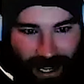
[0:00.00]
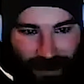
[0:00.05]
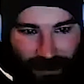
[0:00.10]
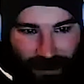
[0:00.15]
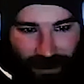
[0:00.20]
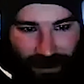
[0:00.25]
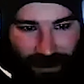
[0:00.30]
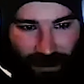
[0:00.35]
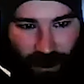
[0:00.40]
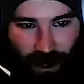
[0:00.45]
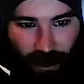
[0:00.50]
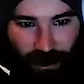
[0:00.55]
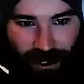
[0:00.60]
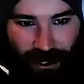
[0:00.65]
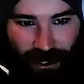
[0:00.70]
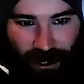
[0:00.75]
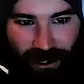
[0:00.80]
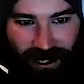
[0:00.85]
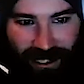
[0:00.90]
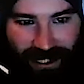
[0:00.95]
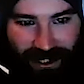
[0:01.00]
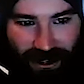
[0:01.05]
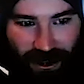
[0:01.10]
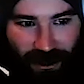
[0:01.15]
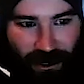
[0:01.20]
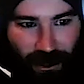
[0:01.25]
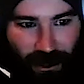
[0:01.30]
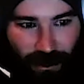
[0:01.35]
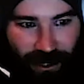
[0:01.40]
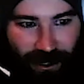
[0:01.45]
score was 36 goals,
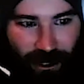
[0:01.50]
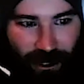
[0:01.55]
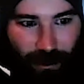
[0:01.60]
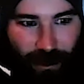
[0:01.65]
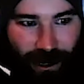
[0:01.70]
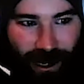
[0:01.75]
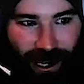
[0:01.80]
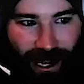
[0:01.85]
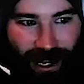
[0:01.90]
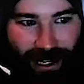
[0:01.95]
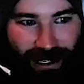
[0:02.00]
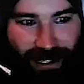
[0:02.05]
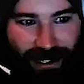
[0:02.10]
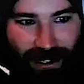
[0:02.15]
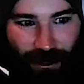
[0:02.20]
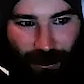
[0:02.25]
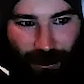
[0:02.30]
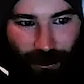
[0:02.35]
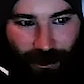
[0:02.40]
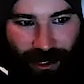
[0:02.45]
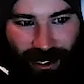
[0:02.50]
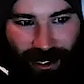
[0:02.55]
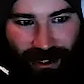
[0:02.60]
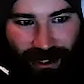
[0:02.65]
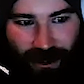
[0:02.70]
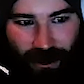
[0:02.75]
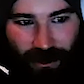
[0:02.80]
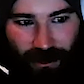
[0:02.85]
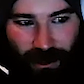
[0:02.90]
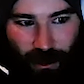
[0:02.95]
22 behinds,
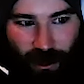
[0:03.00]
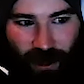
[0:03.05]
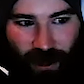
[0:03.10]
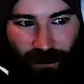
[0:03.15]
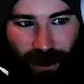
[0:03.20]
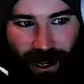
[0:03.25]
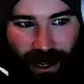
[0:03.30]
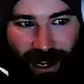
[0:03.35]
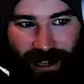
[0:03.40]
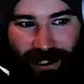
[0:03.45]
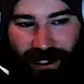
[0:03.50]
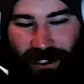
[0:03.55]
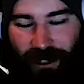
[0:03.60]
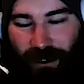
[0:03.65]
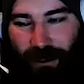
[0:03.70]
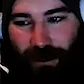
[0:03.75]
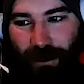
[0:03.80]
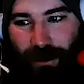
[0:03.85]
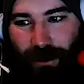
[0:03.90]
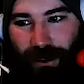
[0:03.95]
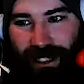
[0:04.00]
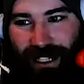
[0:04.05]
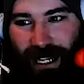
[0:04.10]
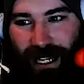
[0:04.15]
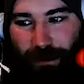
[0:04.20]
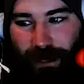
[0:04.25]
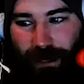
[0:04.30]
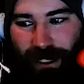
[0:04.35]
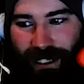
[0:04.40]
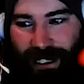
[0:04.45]
6 goals, 12 behinds to the
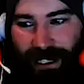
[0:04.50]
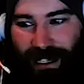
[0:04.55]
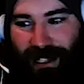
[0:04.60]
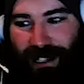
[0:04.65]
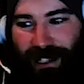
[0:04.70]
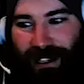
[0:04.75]
Demons.